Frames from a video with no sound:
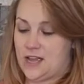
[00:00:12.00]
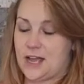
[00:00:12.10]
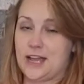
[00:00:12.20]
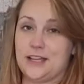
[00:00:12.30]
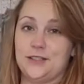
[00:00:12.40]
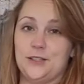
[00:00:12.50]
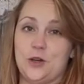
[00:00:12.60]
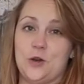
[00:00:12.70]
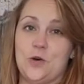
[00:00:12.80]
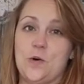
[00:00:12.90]
Uh,
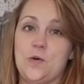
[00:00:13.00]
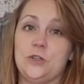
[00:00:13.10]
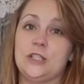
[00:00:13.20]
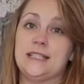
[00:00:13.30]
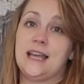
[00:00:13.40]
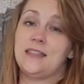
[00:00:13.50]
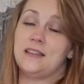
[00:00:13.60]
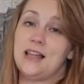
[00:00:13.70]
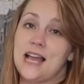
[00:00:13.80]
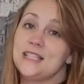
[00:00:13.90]
so just like the
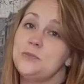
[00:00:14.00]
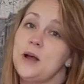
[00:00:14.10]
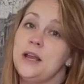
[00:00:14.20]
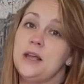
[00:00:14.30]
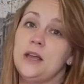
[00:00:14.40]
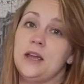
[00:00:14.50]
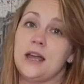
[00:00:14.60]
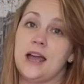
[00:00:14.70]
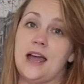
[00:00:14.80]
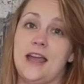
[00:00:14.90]
last one,
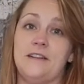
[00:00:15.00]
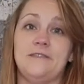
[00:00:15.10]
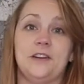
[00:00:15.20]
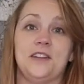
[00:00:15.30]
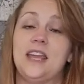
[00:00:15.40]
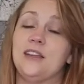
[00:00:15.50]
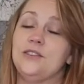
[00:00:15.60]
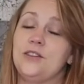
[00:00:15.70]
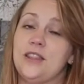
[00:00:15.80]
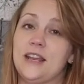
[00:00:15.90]
I have found a
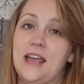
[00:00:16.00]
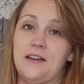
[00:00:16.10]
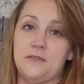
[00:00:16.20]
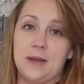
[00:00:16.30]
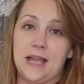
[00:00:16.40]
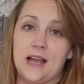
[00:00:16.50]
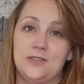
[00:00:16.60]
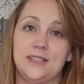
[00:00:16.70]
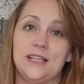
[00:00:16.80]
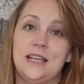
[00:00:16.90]
candle that I have in my
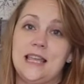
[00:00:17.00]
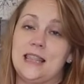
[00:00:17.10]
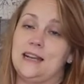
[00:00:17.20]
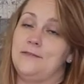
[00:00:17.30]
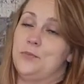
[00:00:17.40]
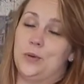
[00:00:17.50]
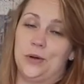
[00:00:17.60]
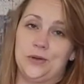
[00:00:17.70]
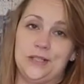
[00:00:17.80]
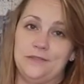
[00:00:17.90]
house that I haven't
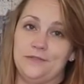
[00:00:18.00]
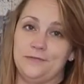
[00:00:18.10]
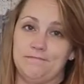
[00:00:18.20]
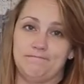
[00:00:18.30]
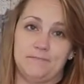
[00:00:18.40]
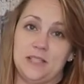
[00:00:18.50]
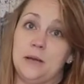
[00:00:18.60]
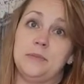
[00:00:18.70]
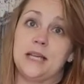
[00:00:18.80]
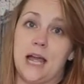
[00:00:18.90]
burned in
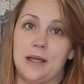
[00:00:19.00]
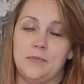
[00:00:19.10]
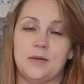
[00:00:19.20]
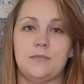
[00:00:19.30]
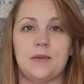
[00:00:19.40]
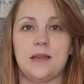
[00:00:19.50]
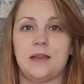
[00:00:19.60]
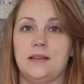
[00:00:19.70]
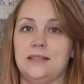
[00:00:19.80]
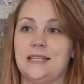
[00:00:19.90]
some time
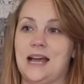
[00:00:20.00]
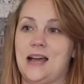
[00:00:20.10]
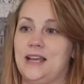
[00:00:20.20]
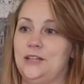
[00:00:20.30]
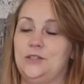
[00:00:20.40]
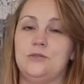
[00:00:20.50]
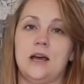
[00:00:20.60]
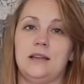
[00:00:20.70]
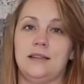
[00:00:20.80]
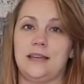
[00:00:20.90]
because I do
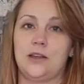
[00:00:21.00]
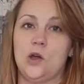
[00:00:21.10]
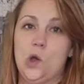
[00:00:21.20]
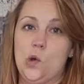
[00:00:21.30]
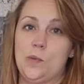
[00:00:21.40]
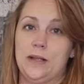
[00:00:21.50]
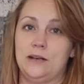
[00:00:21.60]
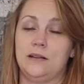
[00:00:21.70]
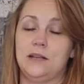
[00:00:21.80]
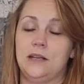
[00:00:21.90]
not like open